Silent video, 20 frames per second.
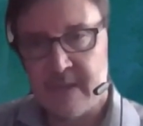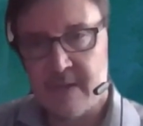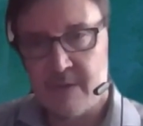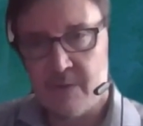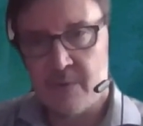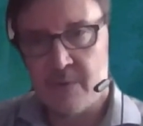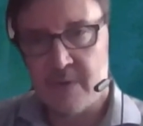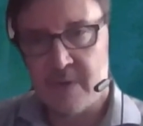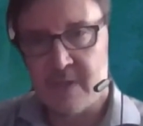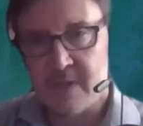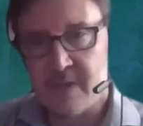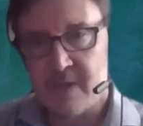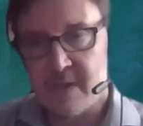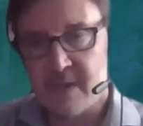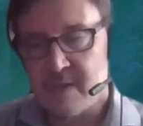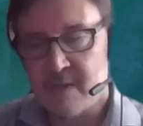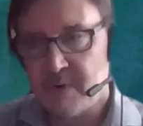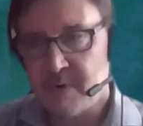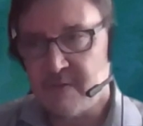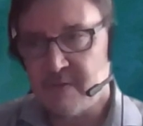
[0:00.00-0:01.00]
during
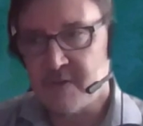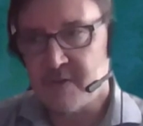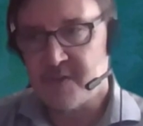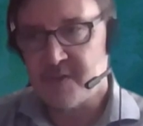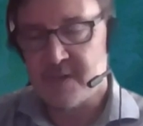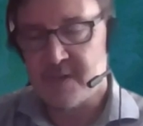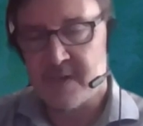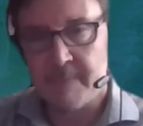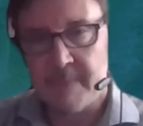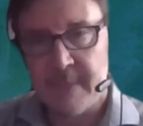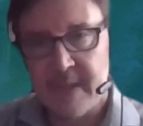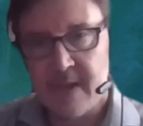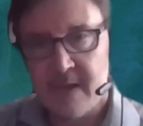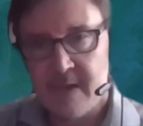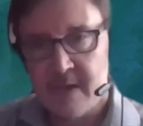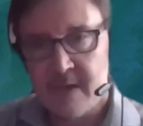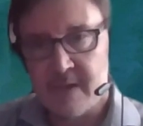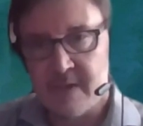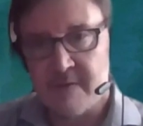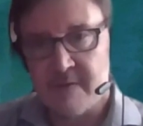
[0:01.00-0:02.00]
the previous
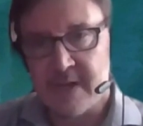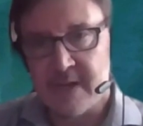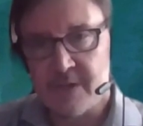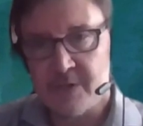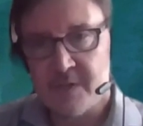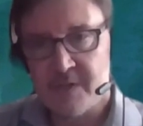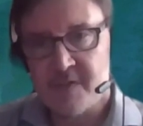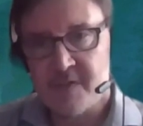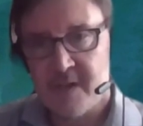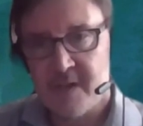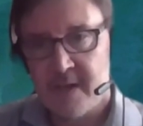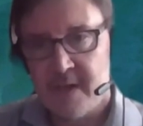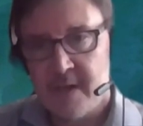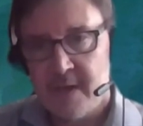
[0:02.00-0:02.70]
interventions.